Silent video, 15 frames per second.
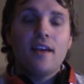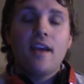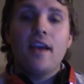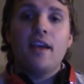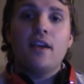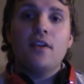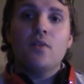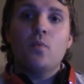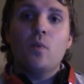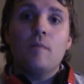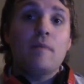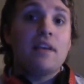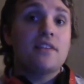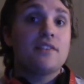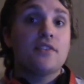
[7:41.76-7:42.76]
And
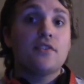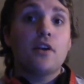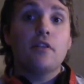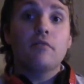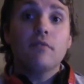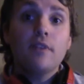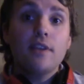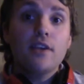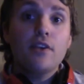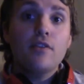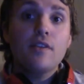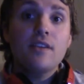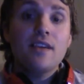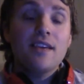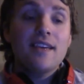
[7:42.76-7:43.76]
what makes the song really
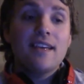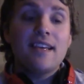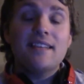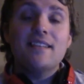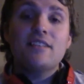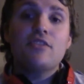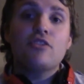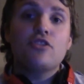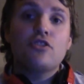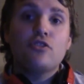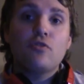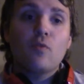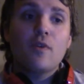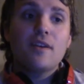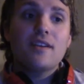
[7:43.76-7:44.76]
good is it's a
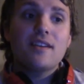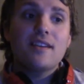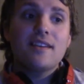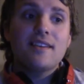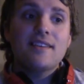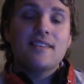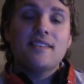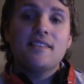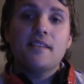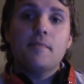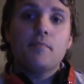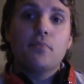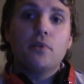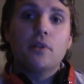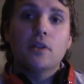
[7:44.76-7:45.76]
short,
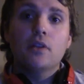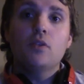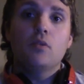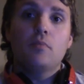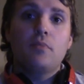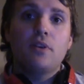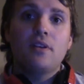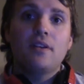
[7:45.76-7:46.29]
simple loop.